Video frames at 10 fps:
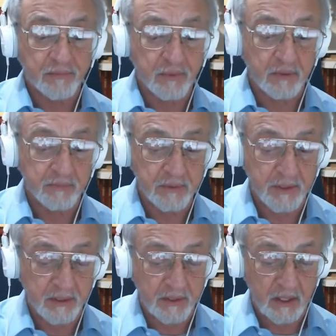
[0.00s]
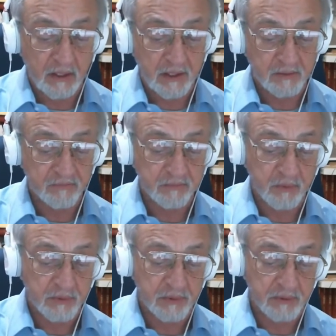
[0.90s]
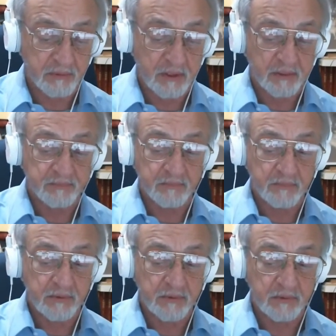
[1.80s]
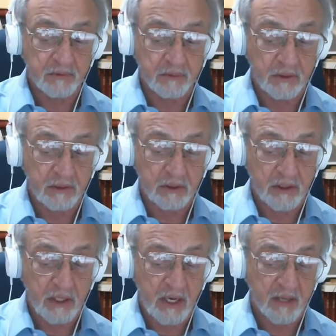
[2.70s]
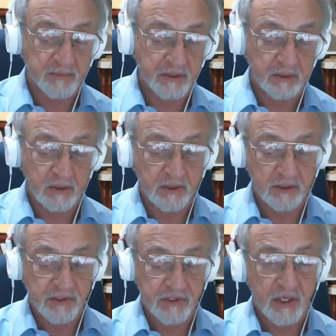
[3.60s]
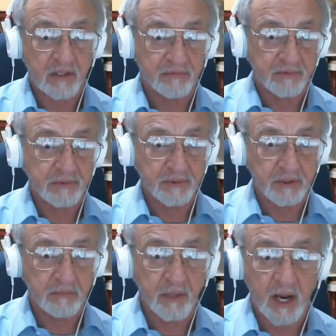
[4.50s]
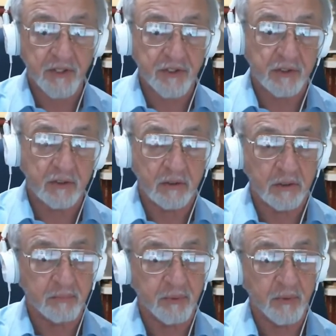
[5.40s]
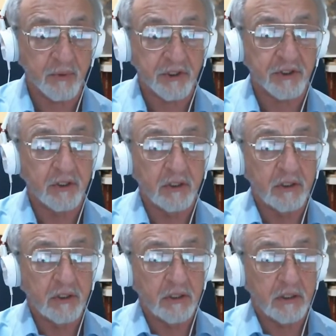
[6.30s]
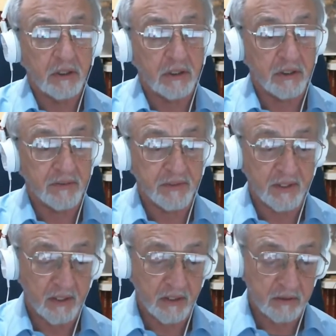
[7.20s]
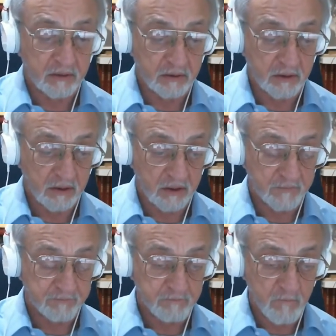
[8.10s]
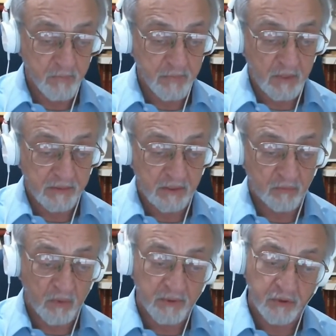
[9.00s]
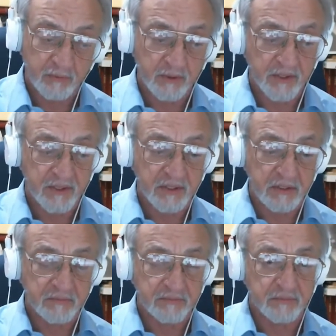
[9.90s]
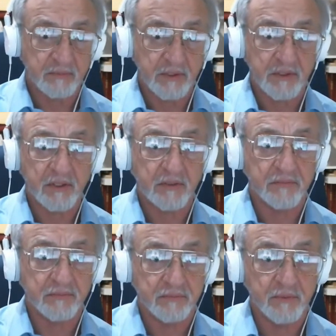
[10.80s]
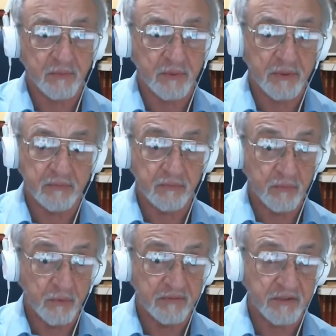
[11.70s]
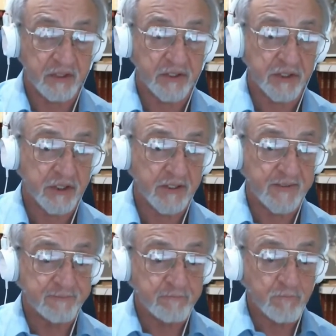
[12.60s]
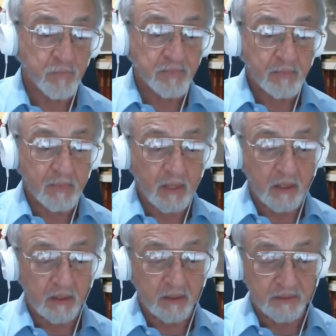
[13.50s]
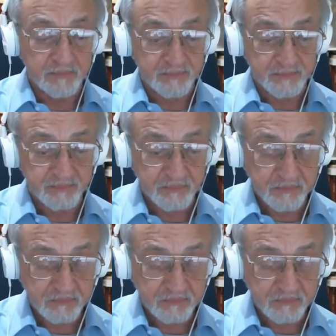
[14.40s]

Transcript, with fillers: from a uh, kind of more um, you know uh, calm and insightful and compassionate approach uh, than um, than what we normally think of when we think of the word revenge. Um,